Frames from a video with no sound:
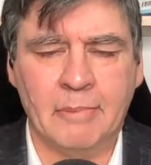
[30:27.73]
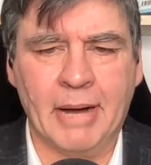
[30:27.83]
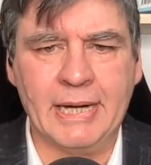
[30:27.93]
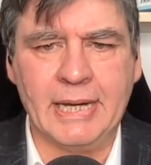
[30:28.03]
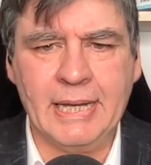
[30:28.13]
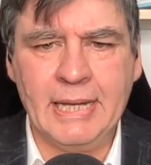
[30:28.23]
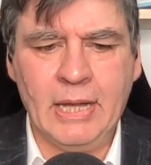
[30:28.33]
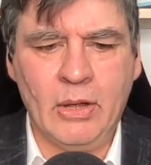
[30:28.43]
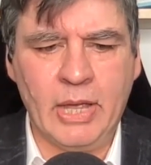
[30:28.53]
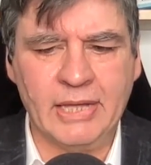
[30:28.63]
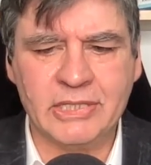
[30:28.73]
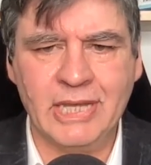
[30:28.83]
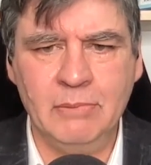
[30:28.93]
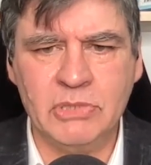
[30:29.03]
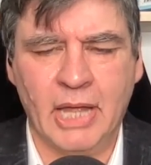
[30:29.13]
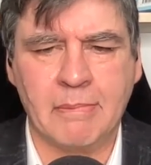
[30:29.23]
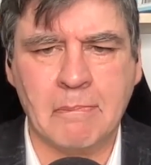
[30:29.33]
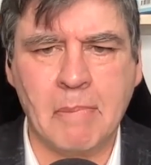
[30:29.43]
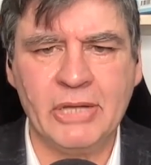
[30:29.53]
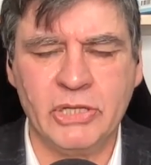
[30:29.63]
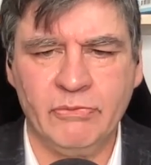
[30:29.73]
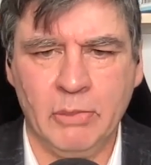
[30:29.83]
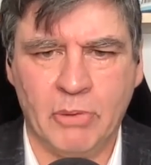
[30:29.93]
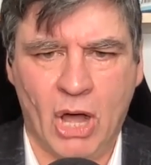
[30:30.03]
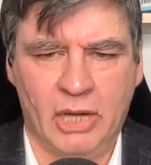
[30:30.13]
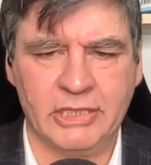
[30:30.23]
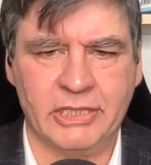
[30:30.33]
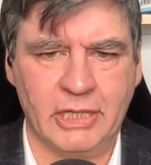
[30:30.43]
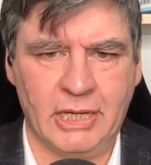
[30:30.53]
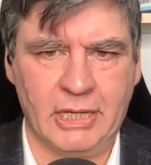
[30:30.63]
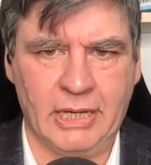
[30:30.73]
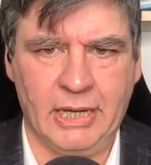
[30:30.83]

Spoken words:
but it seems like much of the policy